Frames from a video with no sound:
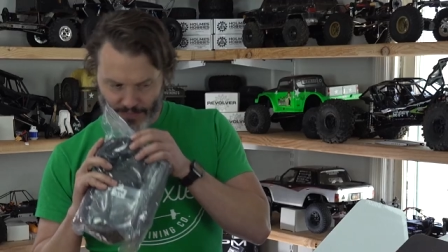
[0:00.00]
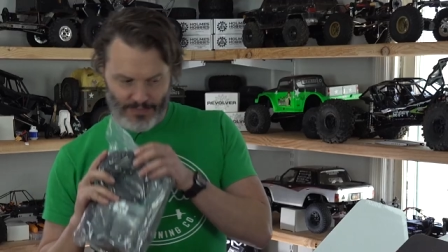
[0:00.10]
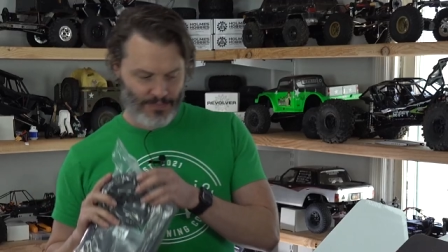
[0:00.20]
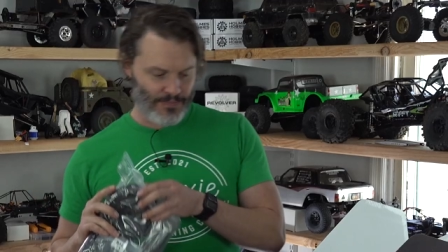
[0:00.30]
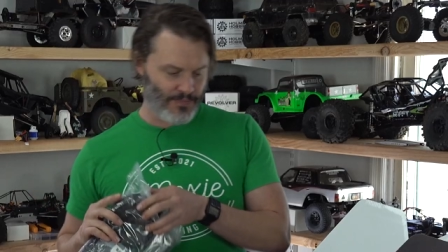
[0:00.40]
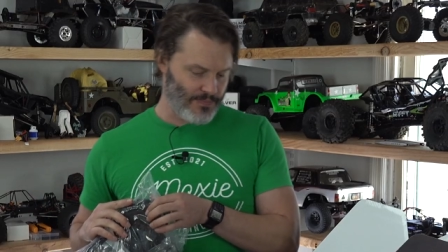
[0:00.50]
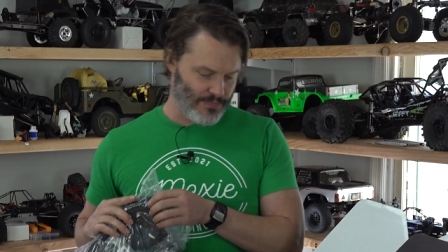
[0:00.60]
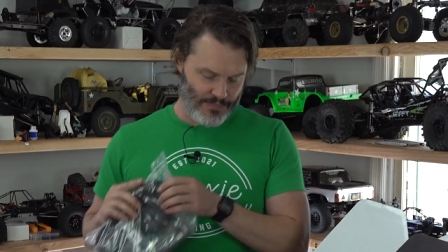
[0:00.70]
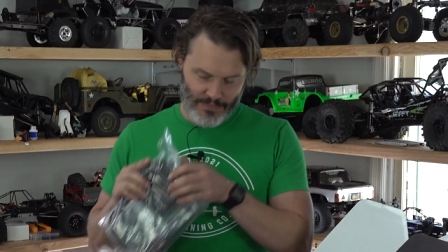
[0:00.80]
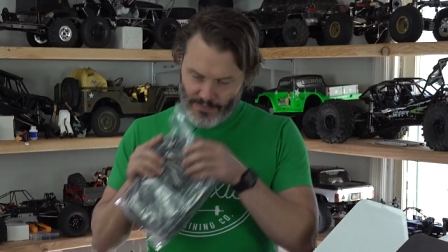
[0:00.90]

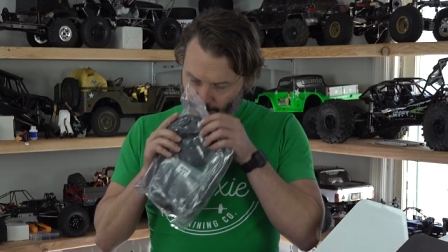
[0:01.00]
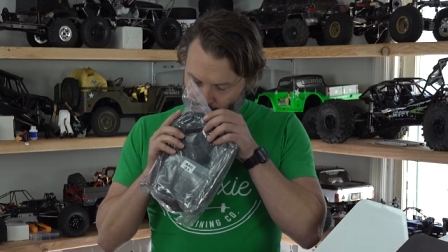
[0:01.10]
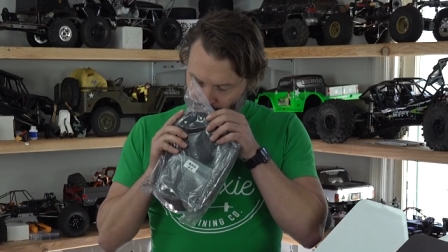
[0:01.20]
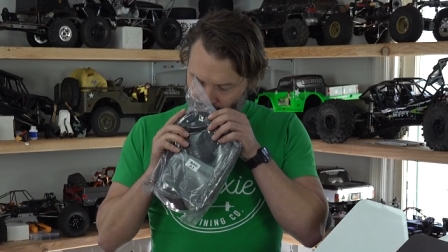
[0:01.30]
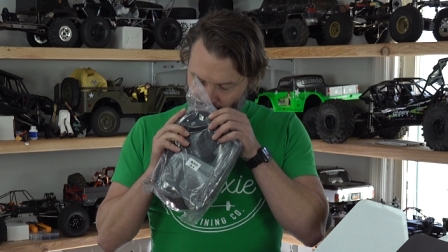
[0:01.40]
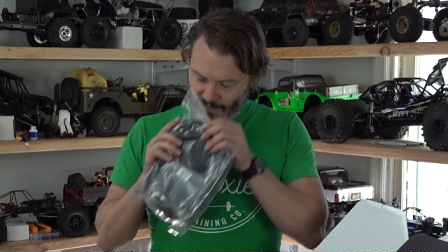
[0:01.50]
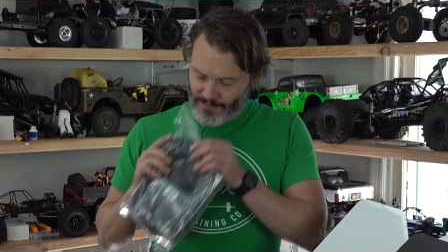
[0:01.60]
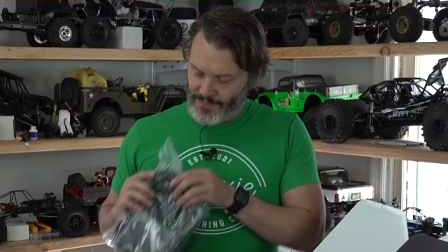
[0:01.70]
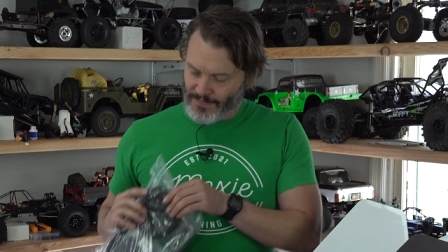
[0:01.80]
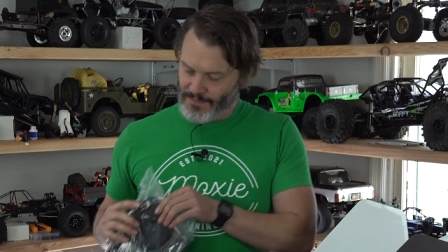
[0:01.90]
Mmm.
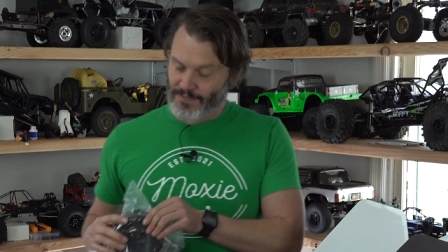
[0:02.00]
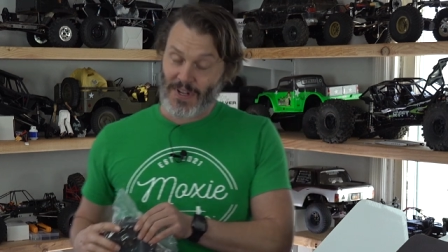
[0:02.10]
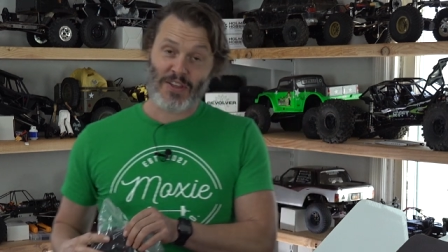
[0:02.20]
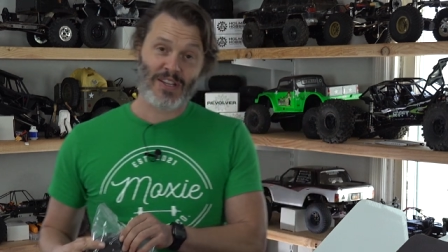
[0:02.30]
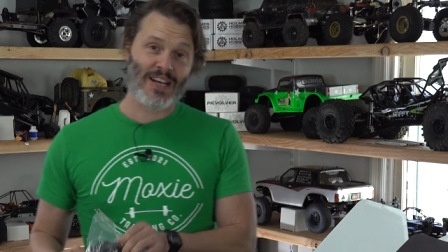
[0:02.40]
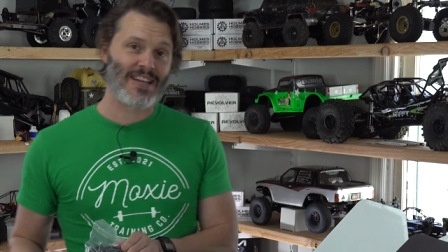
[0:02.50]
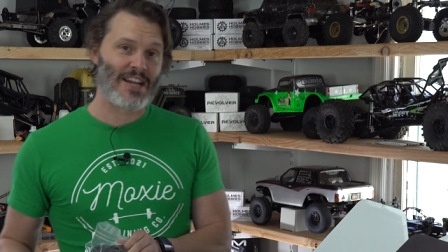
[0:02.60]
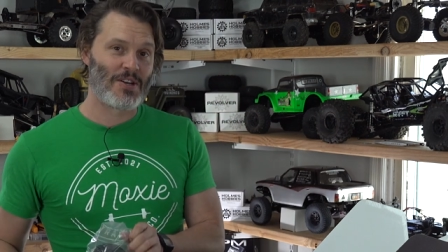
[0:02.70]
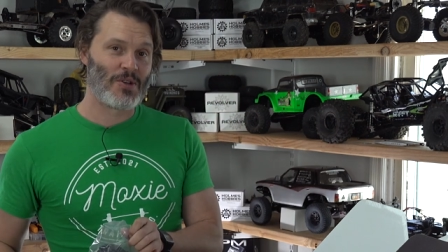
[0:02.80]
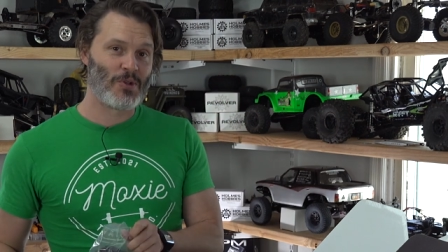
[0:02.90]
Mm, nothing like
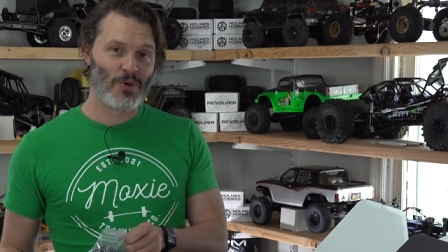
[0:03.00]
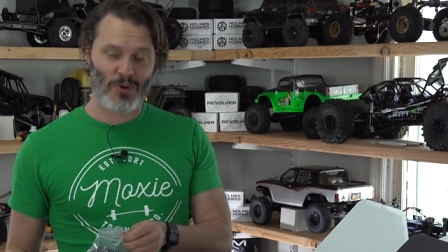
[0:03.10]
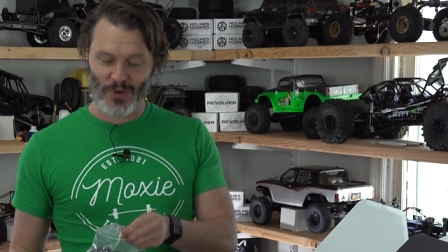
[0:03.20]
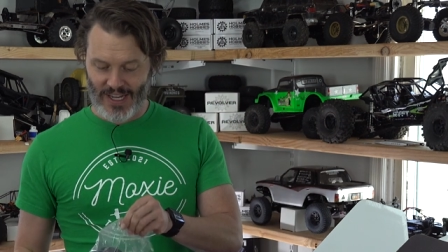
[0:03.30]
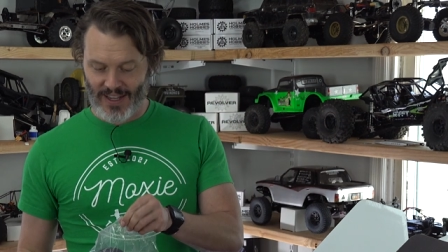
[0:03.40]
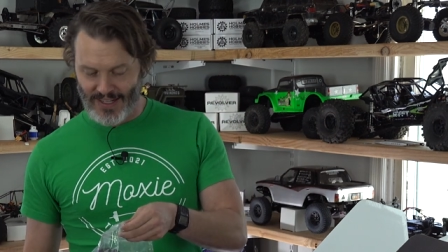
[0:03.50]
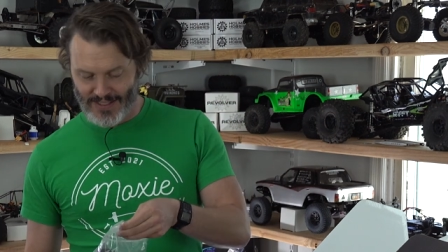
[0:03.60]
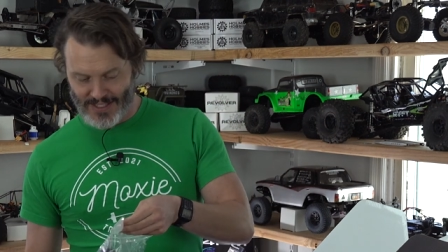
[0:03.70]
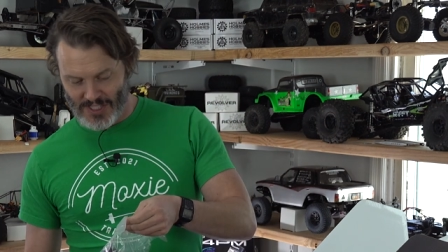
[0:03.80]
that new kit